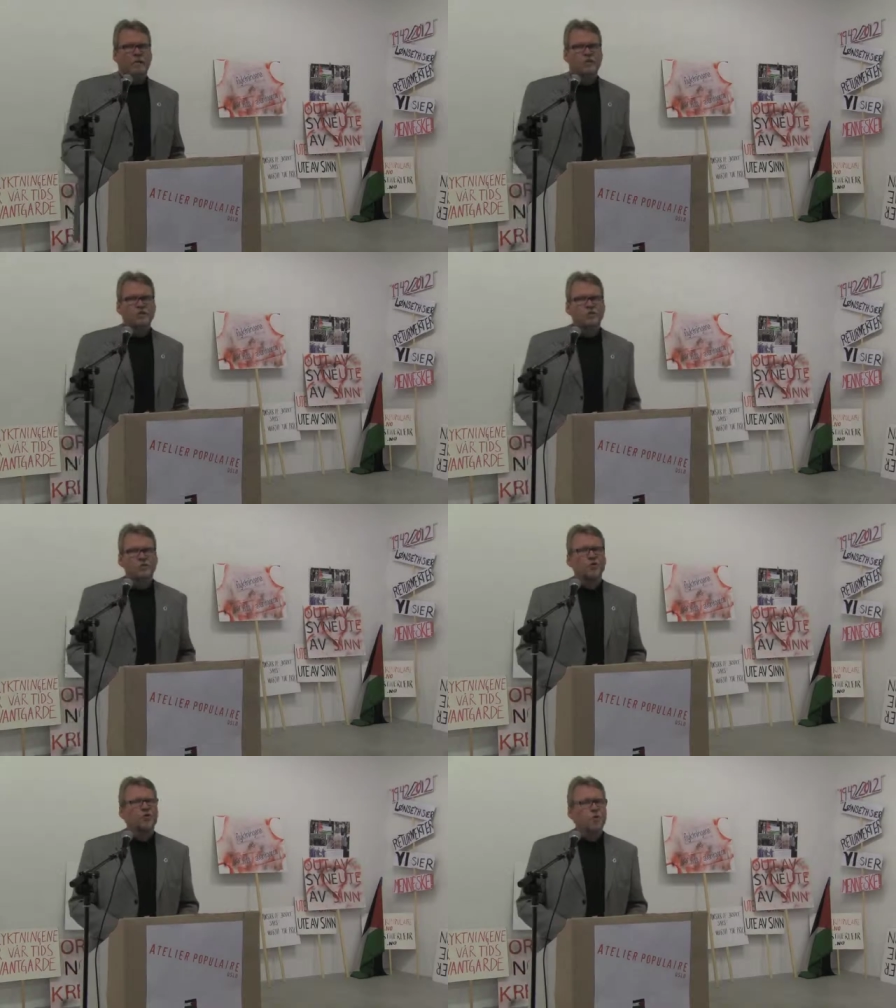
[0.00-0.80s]
or
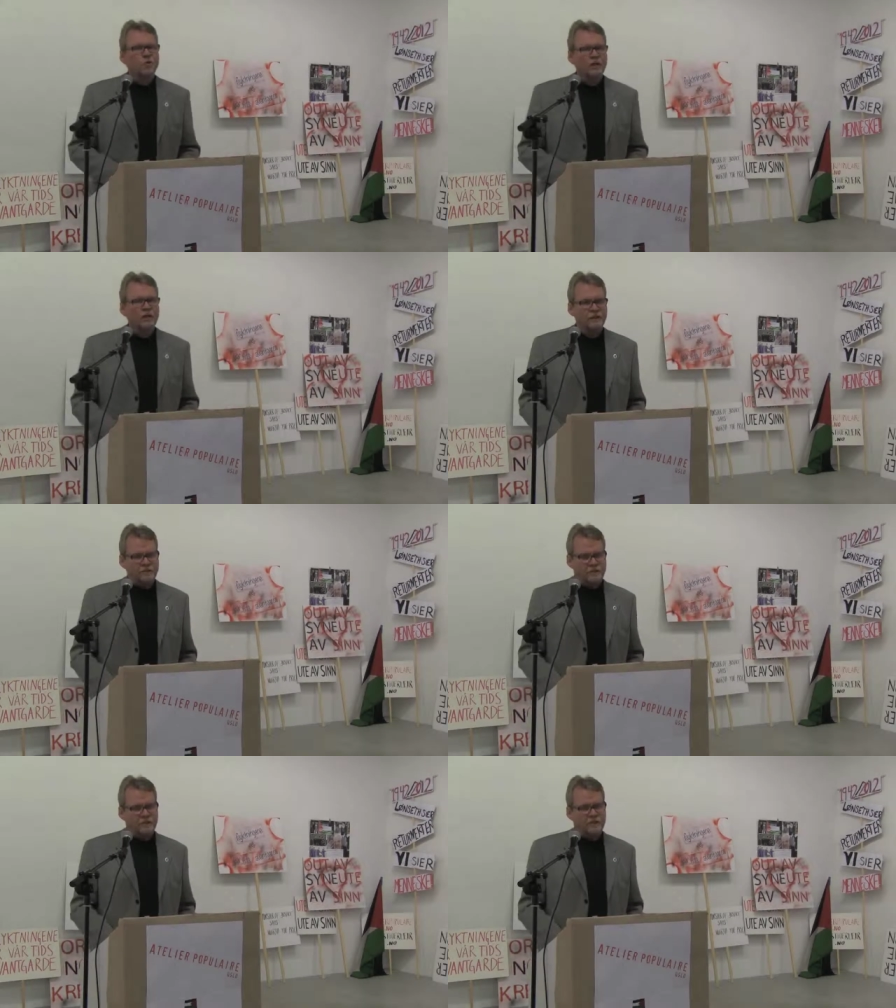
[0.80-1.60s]
strong
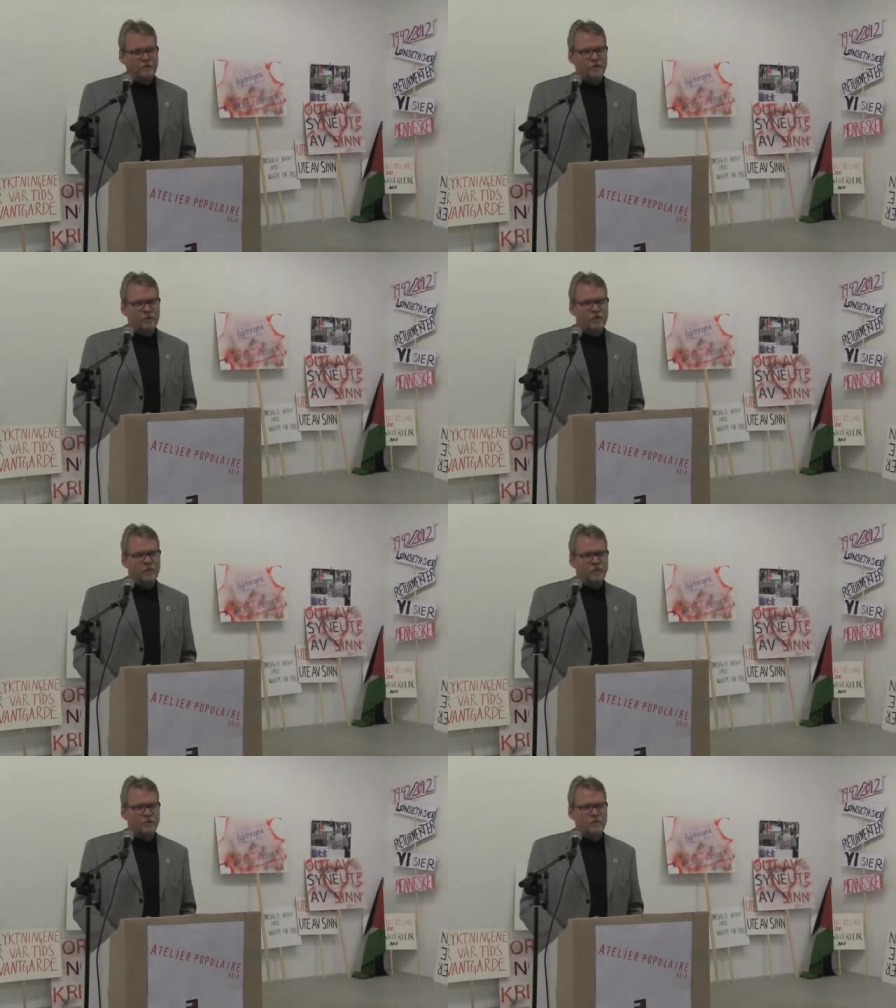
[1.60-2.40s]
willingness to
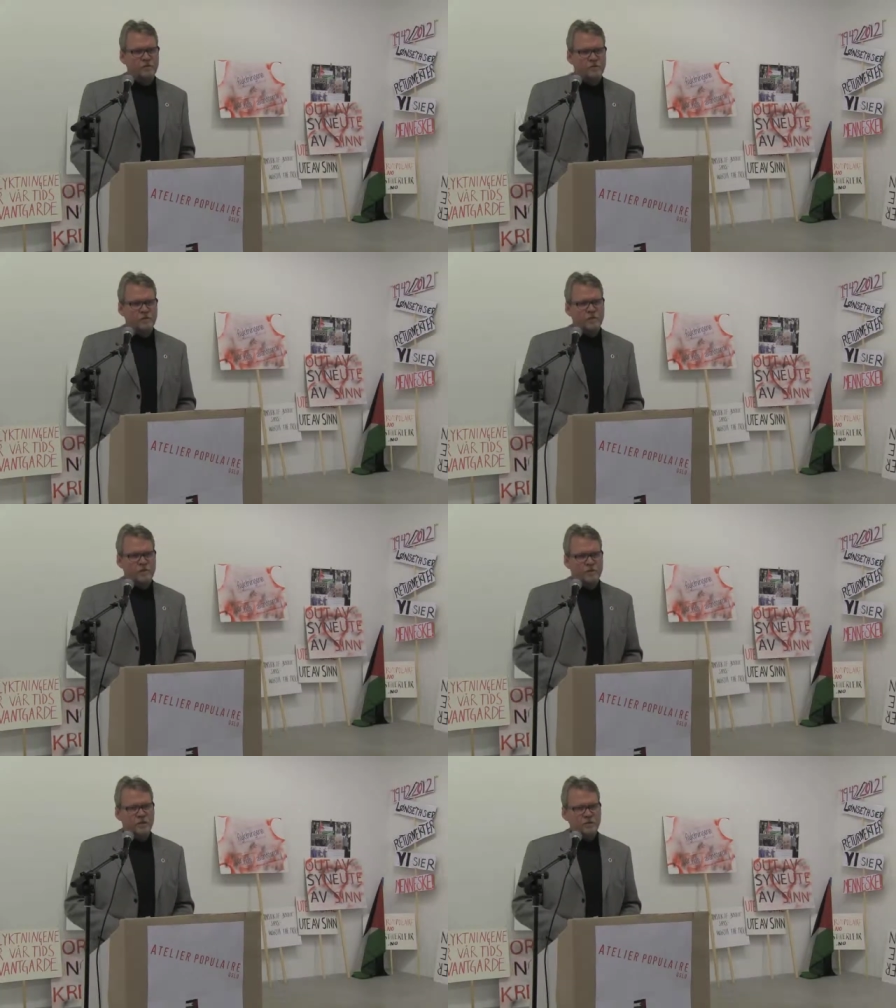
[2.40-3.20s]
take on such
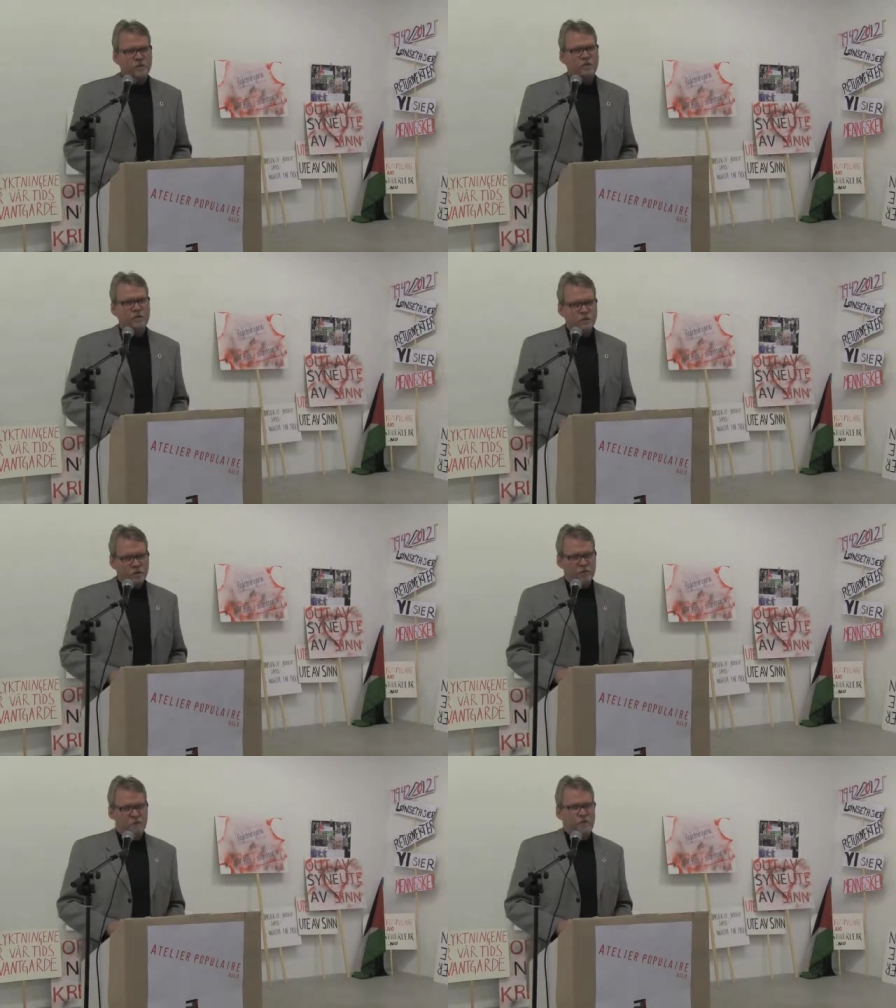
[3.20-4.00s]
a difficult
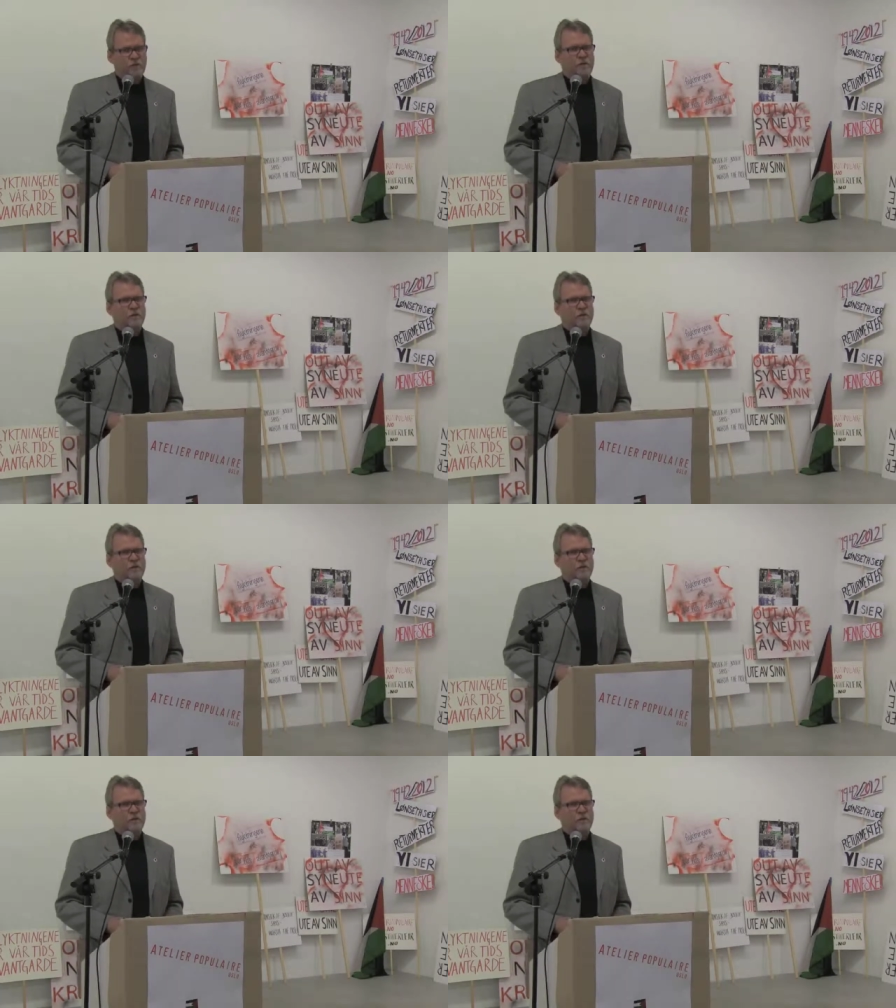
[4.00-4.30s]
task,